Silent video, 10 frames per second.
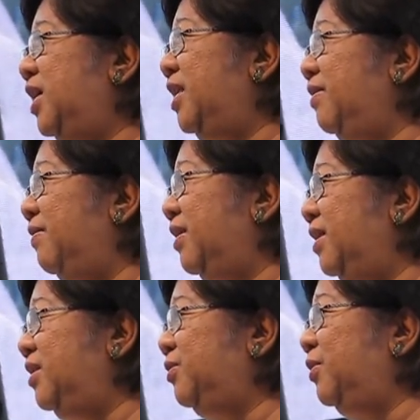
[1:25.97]
General
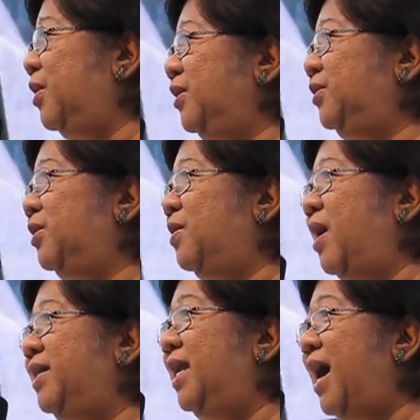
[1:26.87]
in Toronto
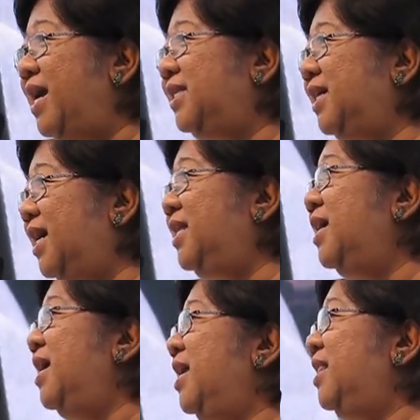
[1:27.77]
are delighted
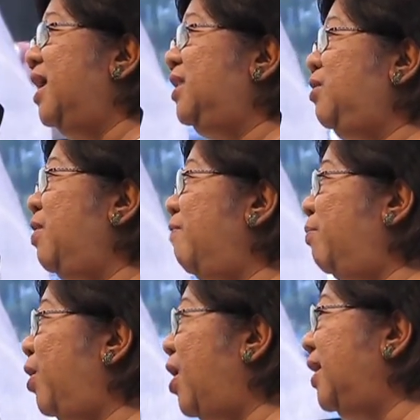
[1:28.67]
that you have
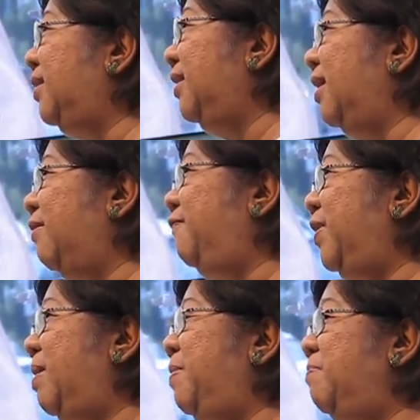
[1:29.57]
brought the
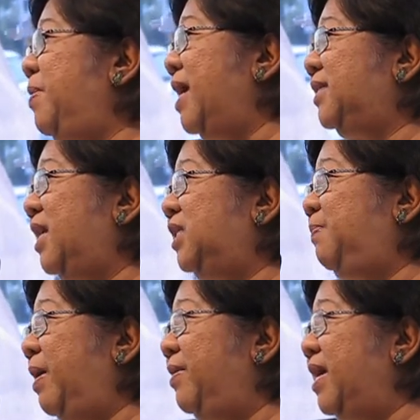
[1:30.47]
Philippine Fiesta
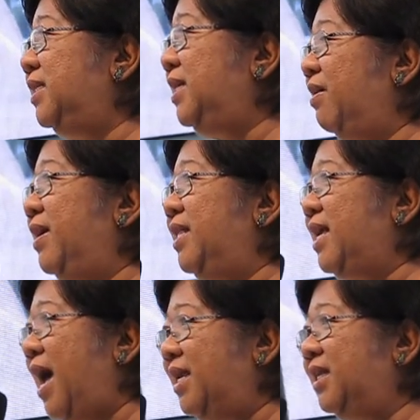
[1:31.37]
experience here in
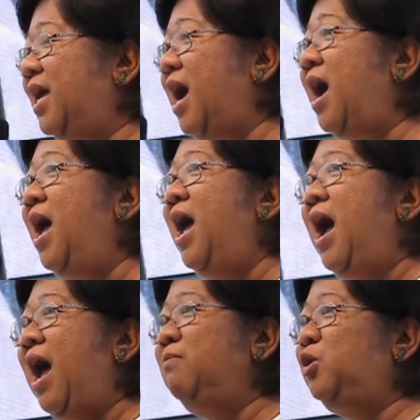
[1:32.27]
Canada.
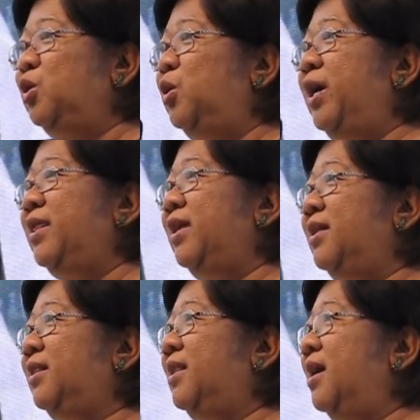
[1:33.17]
I'm sure that
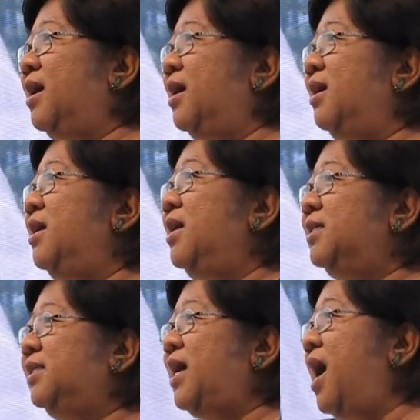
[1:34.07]
the
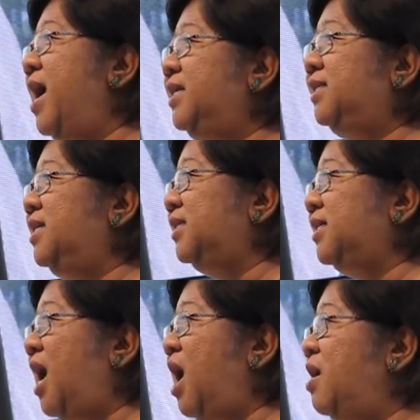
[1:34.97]
sights, the
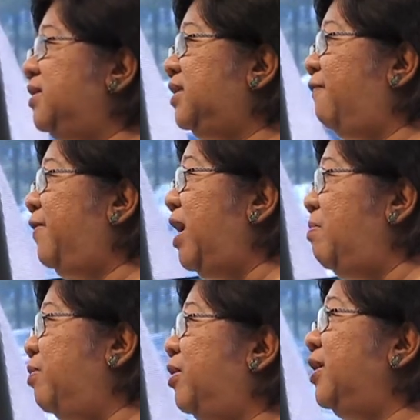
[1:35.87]
sounds, the
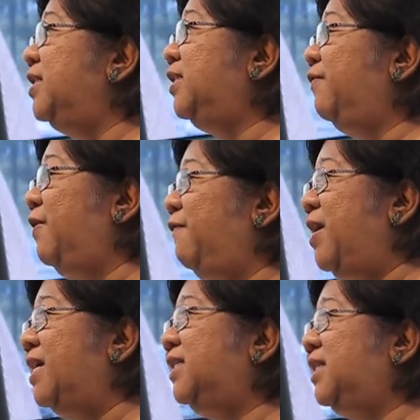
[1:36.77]
flavors of the
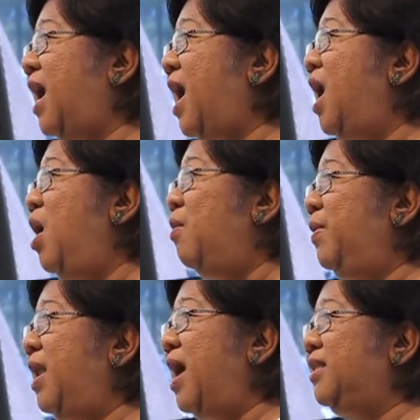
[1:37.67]
fiesta
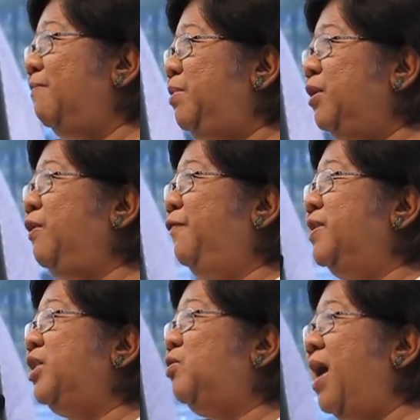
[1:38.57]
will add a
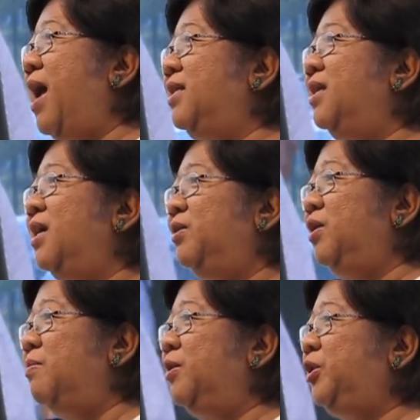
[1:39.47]
beautiful strand to
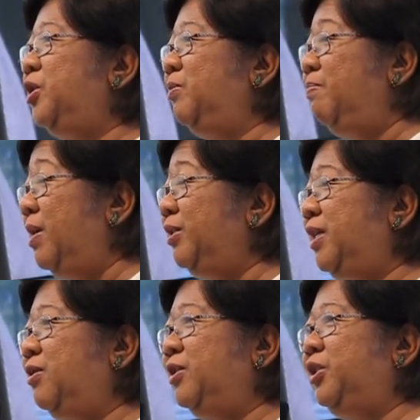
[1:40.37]
the
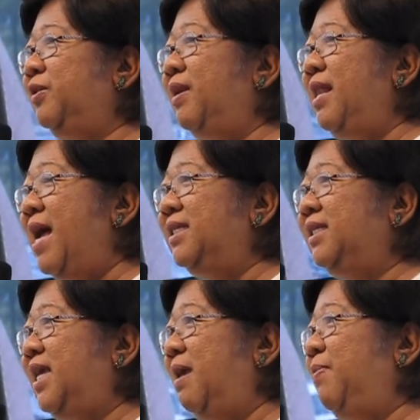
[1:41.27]
multicultural
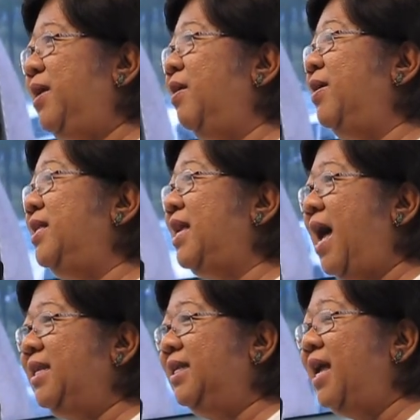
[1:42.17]
landscape here in
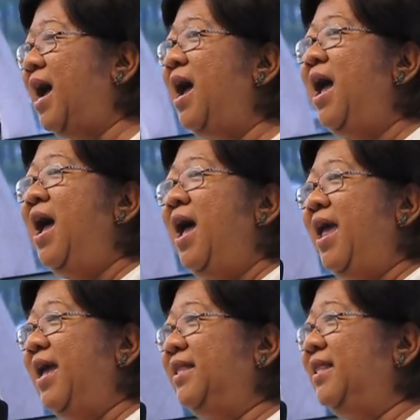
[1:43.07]
Canada.
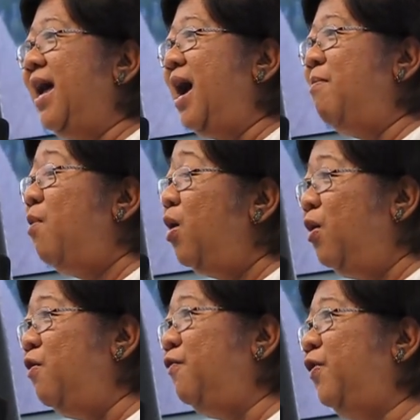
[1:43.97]
And
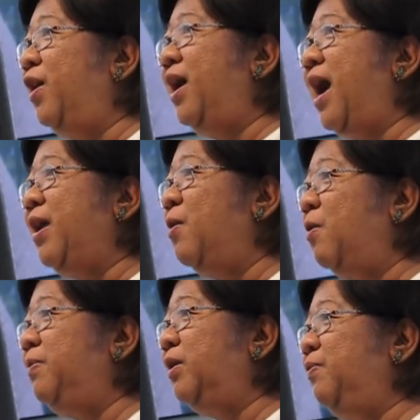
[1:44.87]
moreover, I
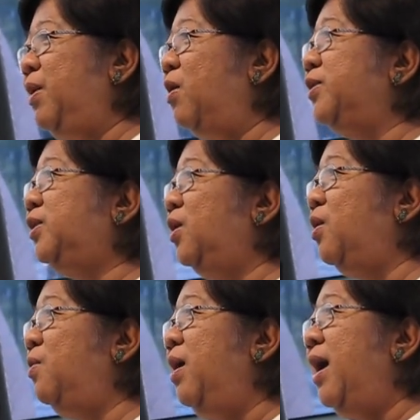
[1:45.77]
hope that we
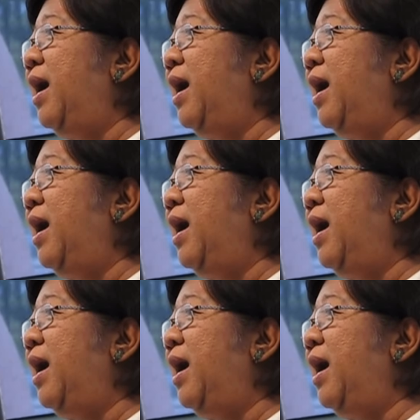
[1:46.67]
also